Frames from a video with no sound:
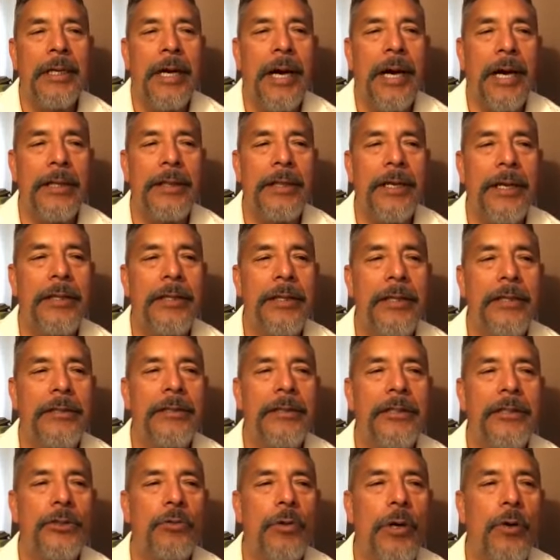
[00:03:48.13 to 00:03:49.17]
I think this
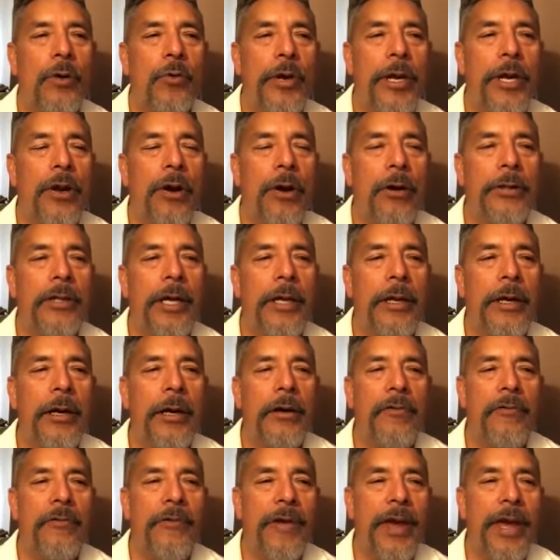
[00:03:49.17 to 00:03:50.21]
is where we know that
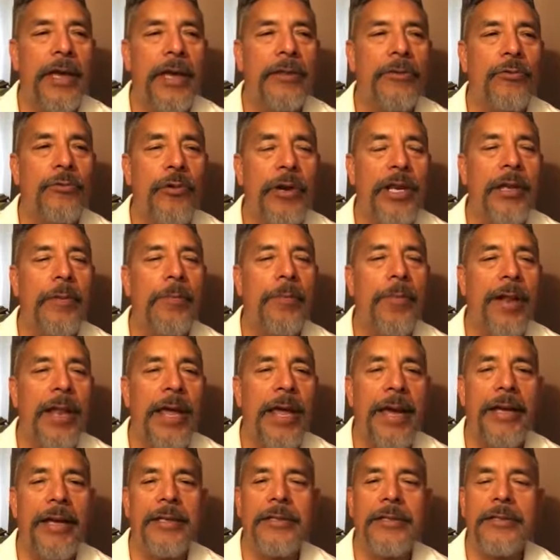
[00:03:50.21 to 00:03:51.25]
our faith really
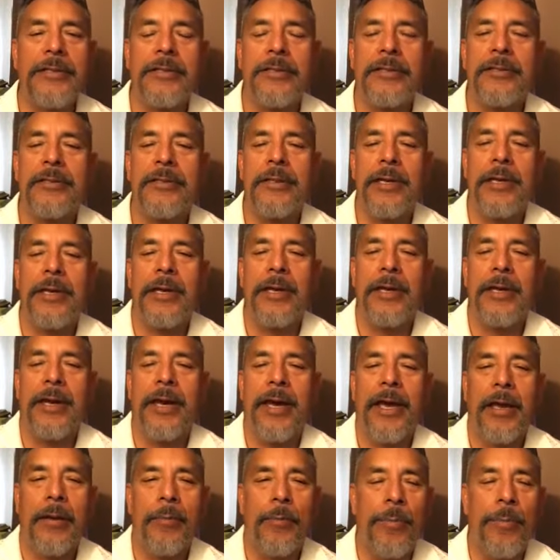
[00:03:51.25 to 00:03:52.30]
plays
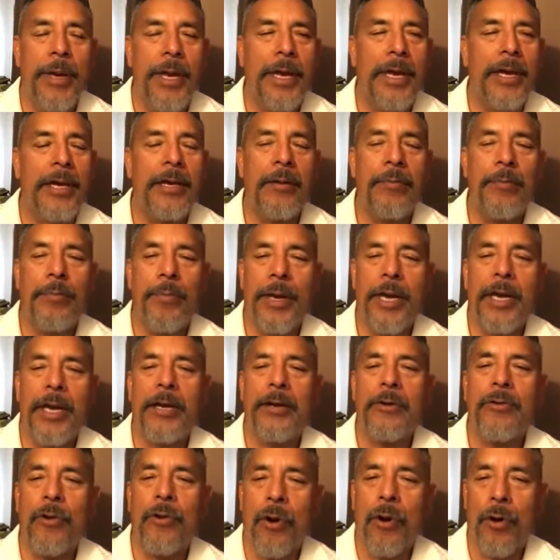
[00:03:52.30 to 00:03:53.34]
a big, big
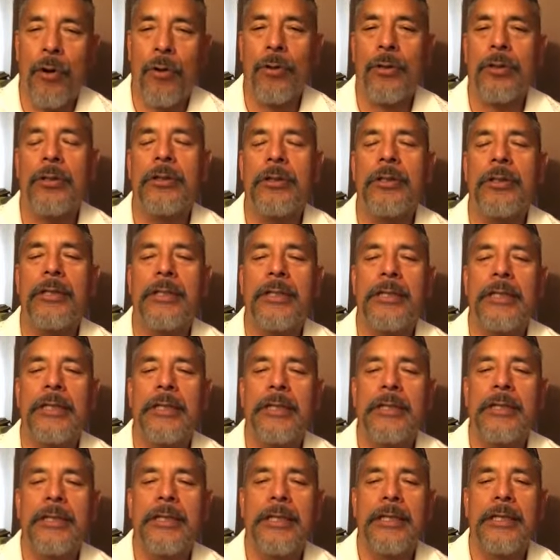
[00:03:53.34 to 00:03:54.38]
role,
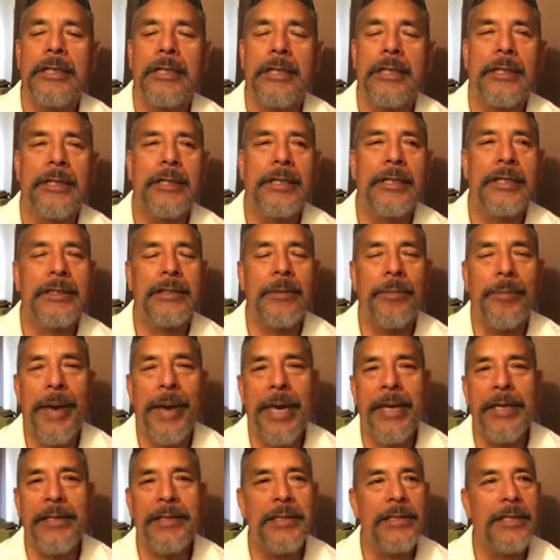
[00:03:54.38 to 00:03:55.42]
you know, because
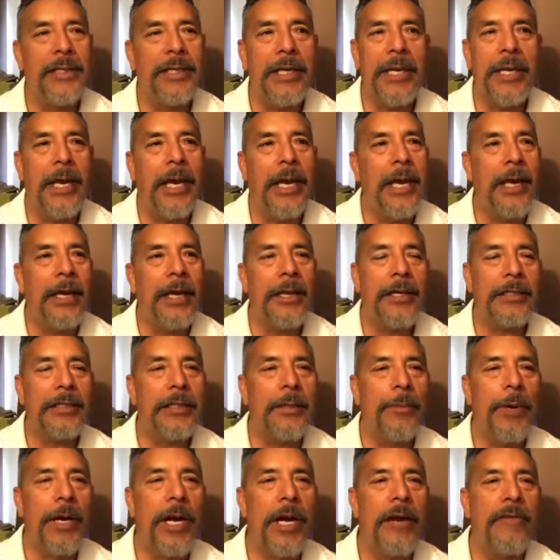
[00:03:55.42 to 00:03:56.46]
amazingly, just
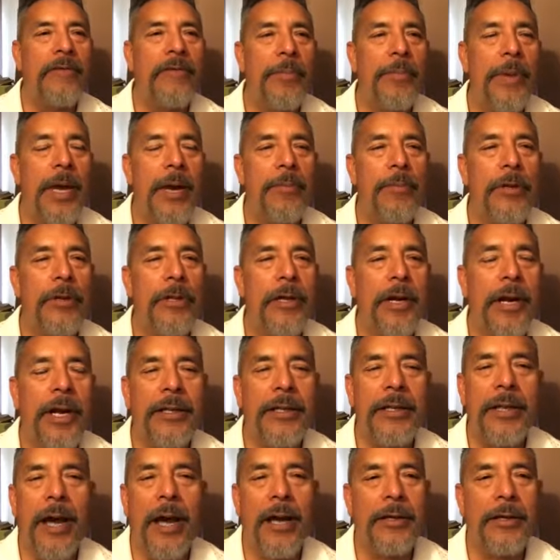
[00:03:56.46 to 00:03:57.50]
about every member that I
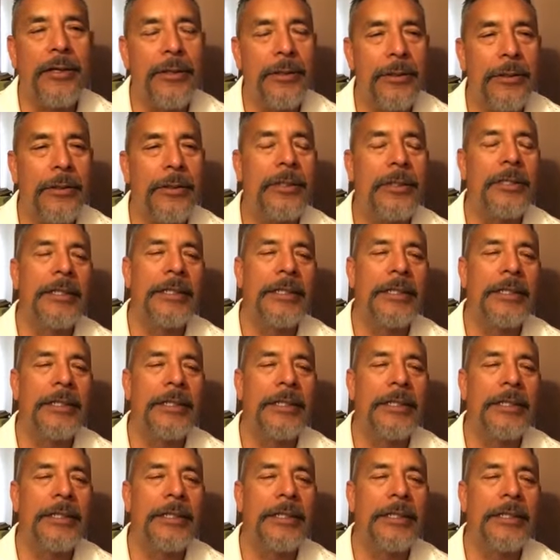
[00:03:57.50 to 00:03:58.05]
talk to,